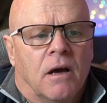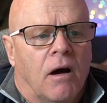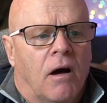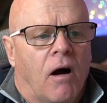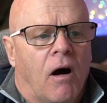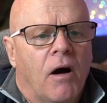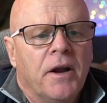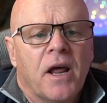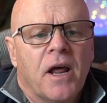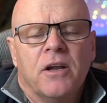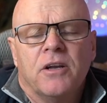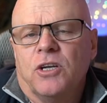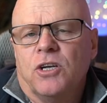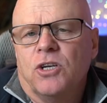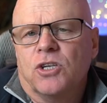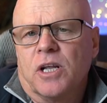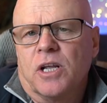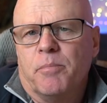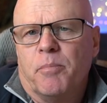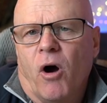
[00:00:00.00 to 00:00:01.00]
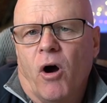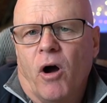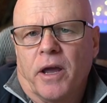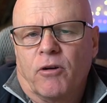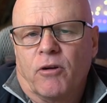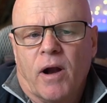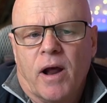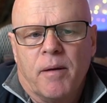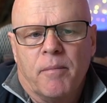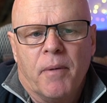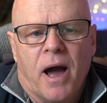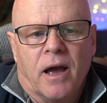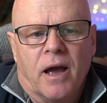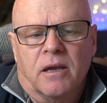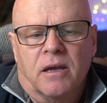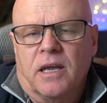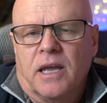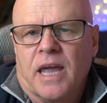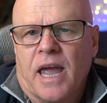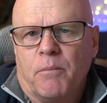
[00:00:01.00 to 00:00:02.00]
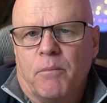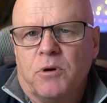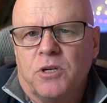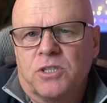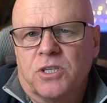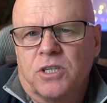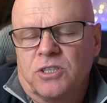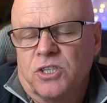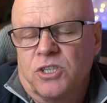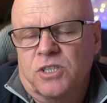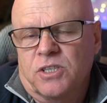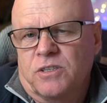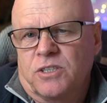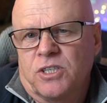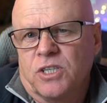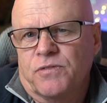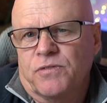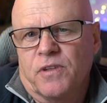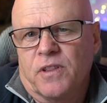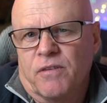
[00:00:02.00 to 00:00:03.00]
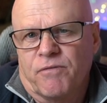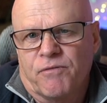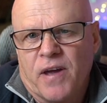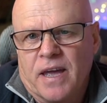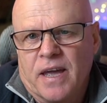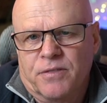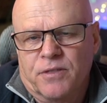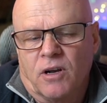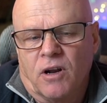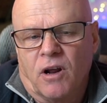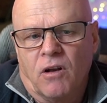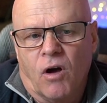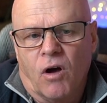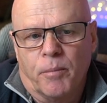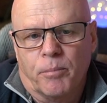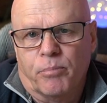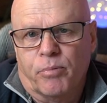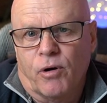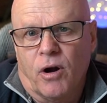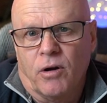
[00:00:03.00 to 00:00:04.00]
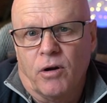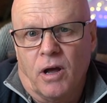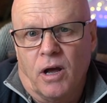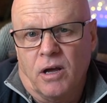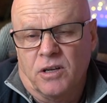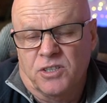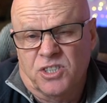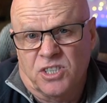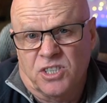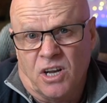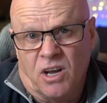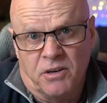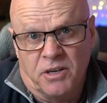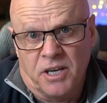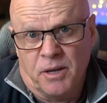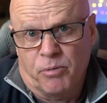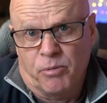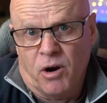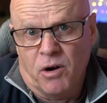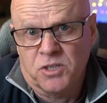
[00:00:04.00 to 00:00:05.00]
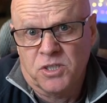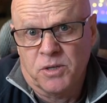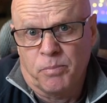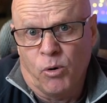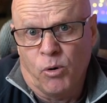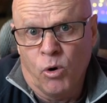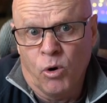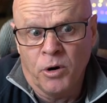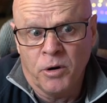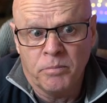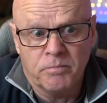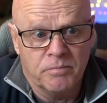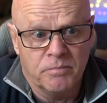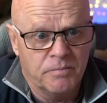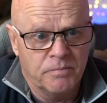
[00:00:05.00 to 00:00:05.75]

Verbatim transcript: I don't usually buy grey market cameras just, just for the fact that I like Pro, uh, Sony Pro support.